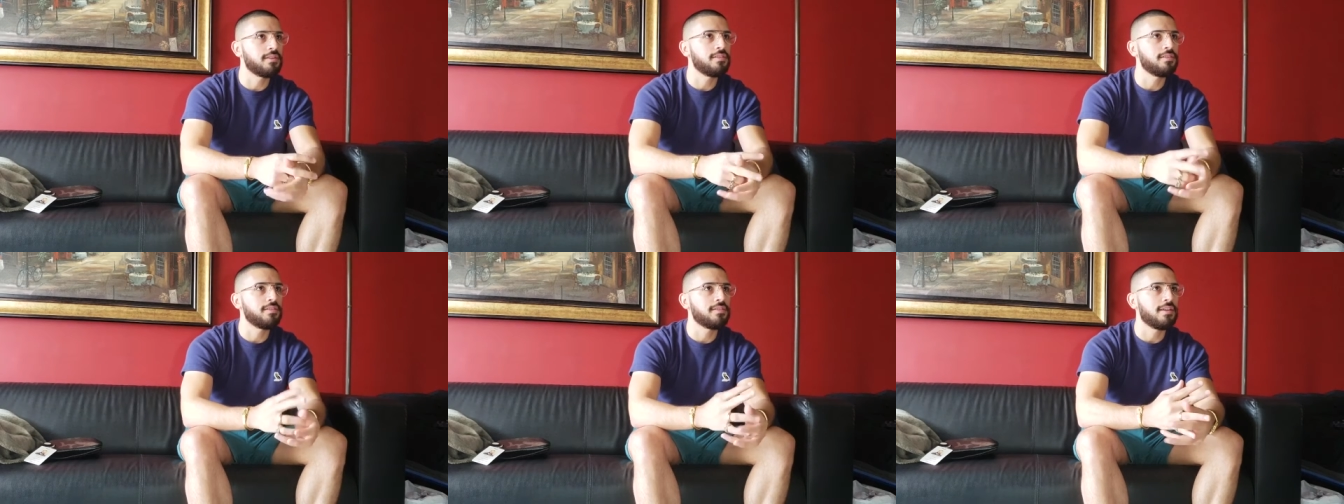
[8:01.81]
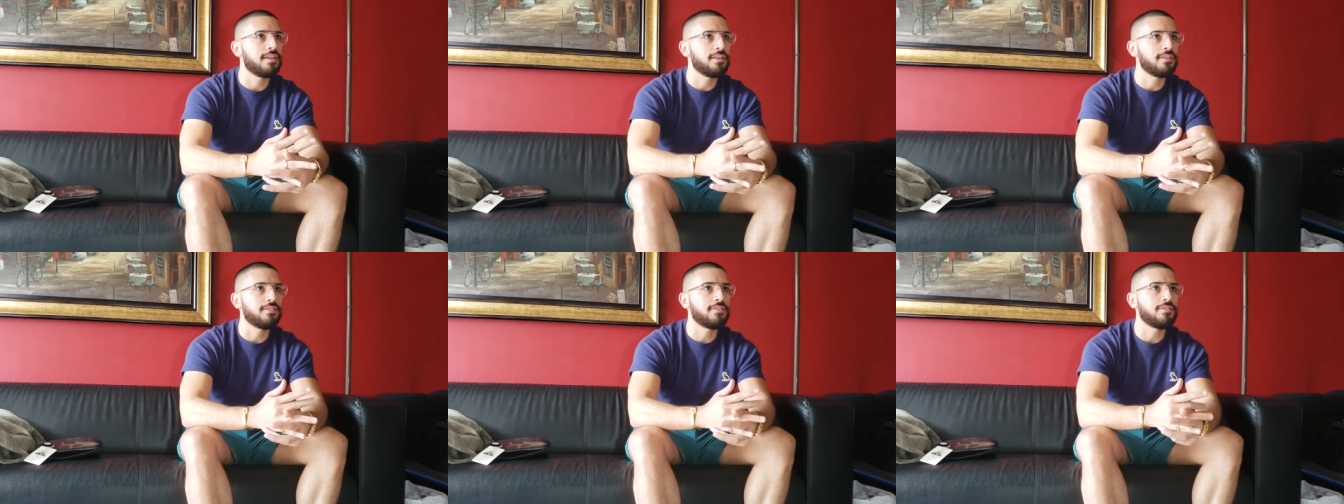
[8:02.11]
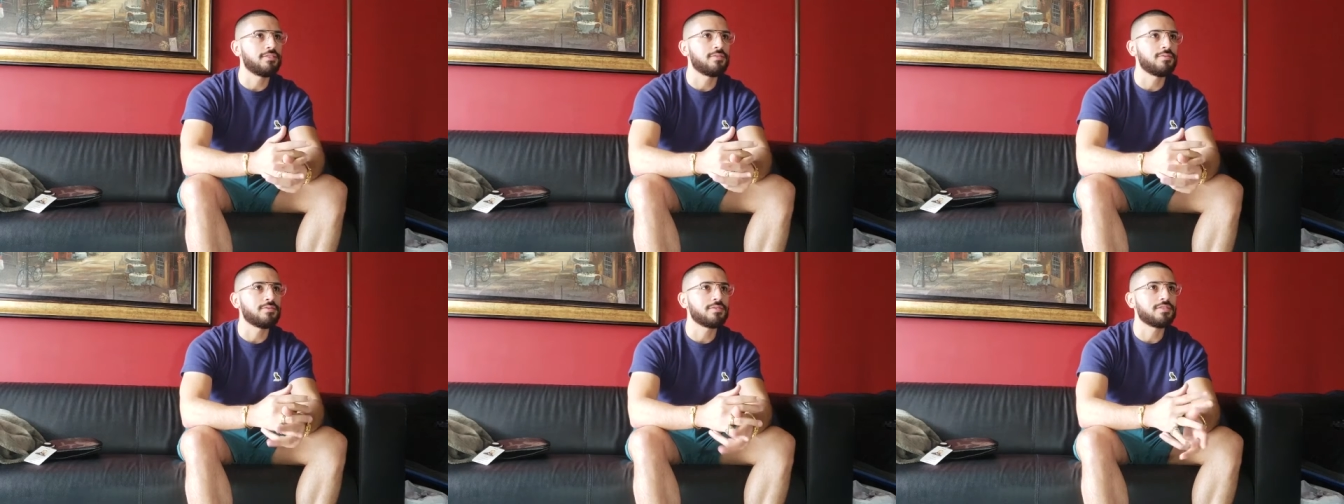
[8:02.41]
Like you
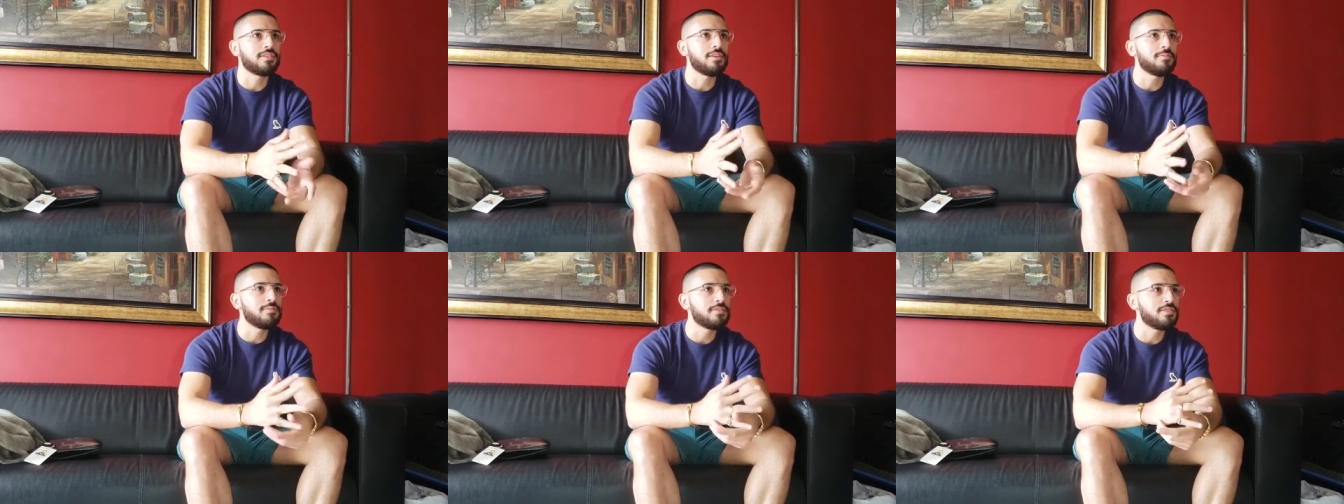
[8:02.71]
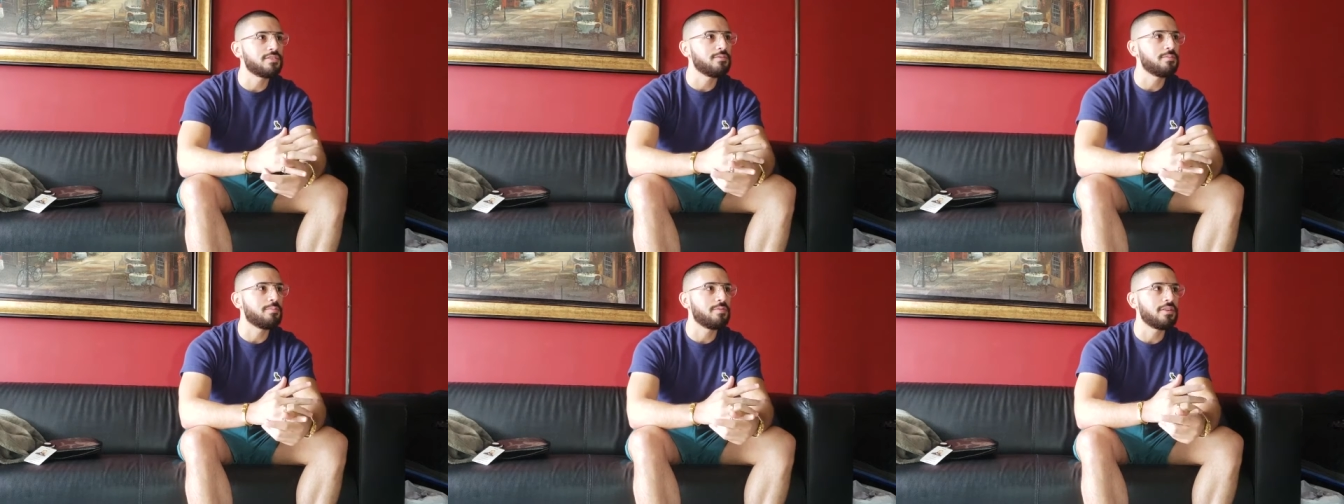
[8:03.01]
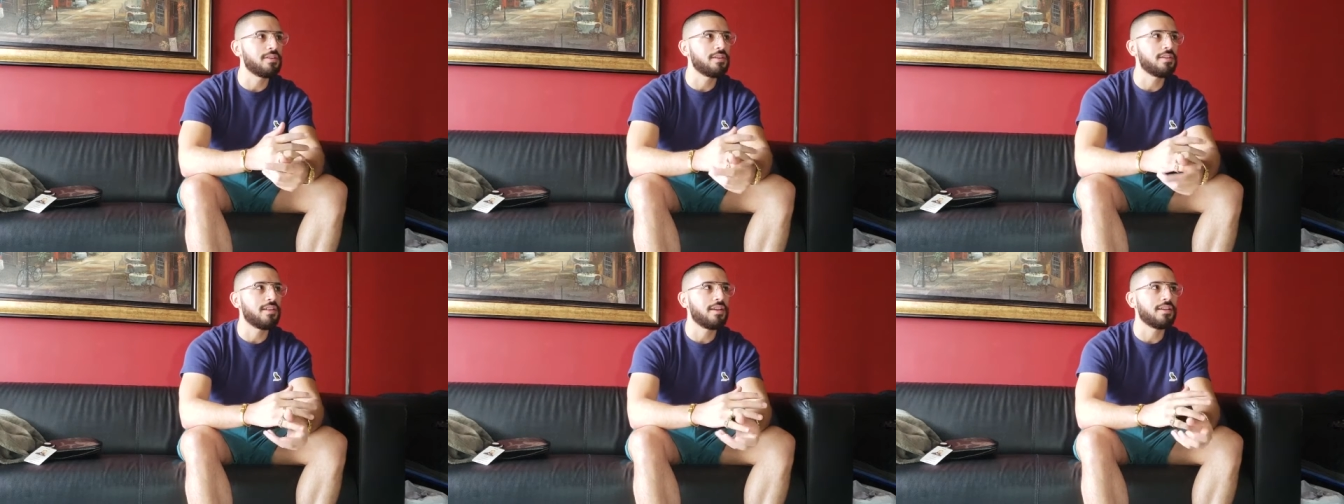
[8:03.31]
know, what's up with you,
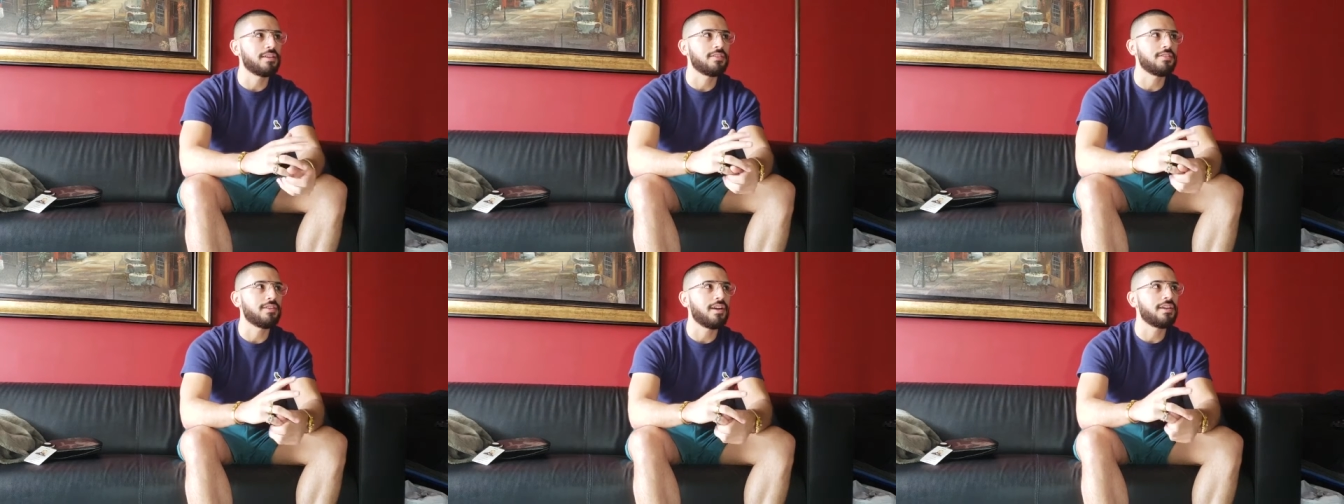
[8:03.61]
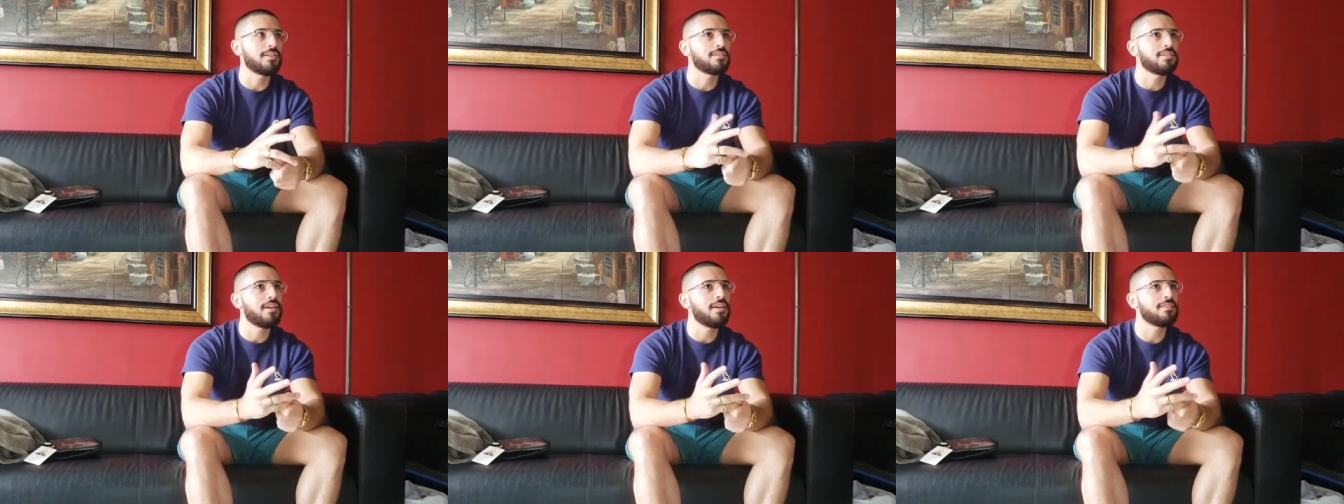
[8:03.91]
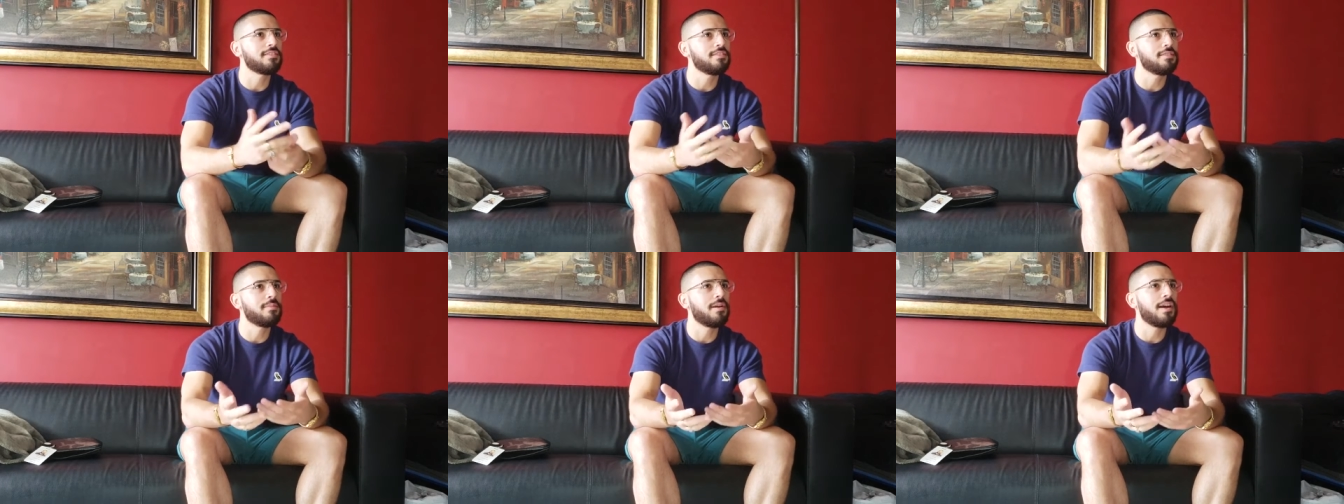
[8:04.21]
bro? Like you know, I talk
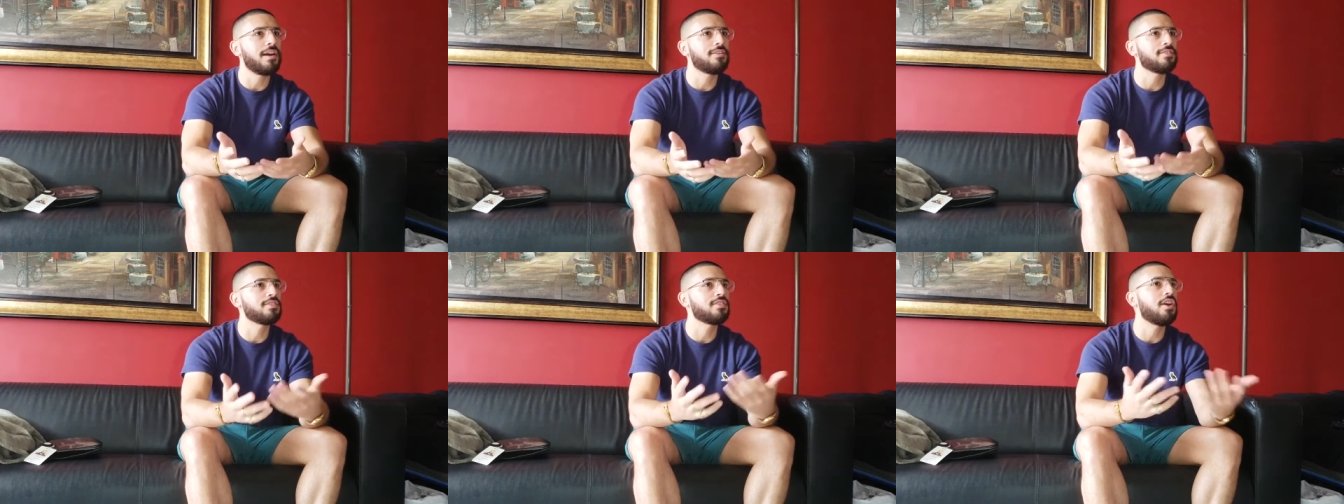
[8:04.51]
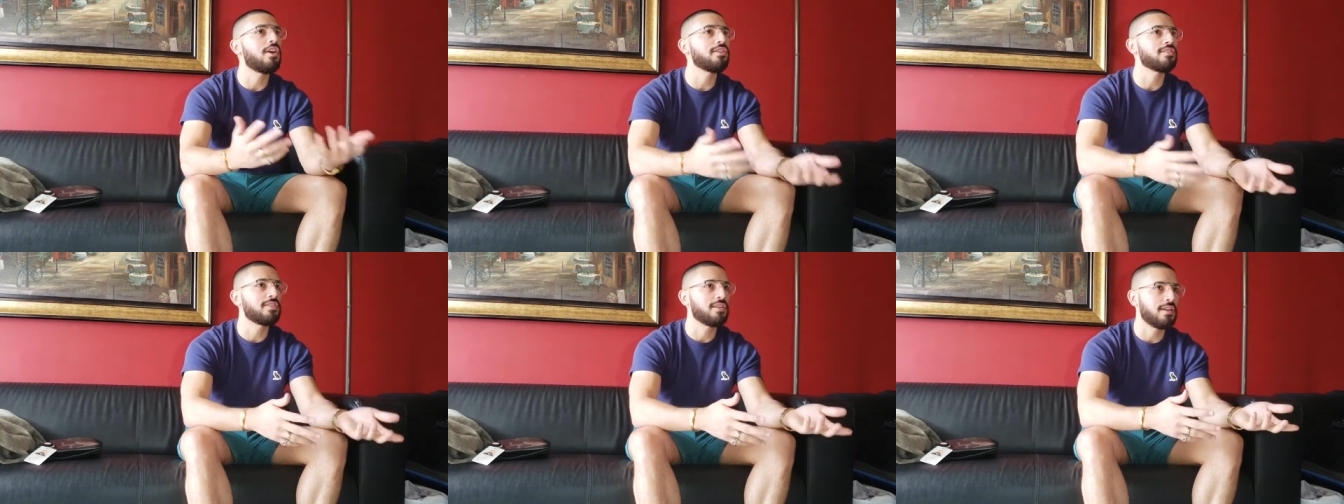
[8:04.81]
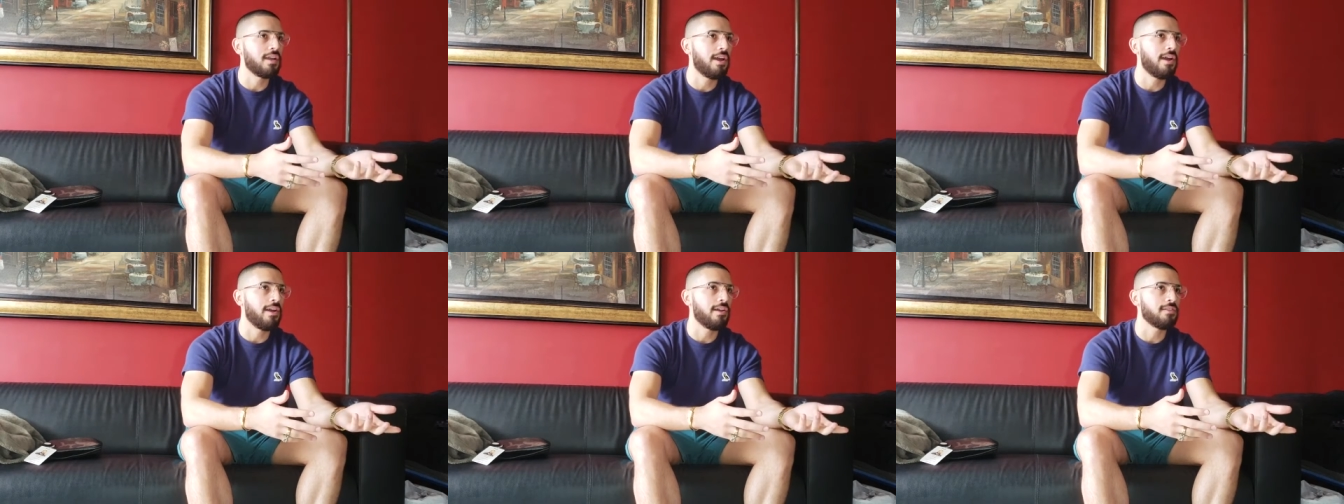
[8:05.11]
to them how I talk to
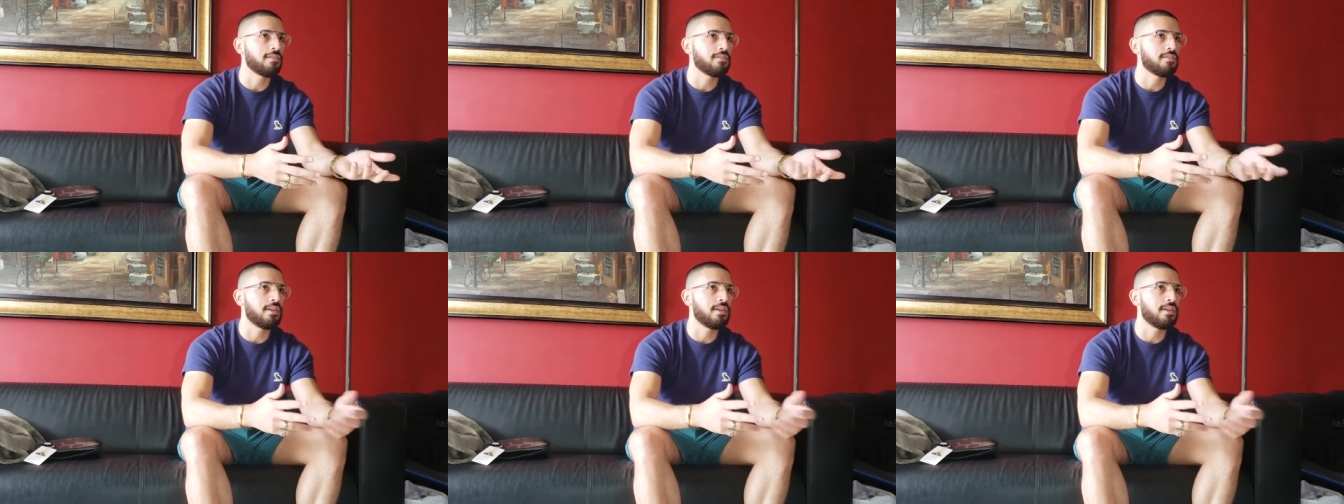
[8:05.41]
guys.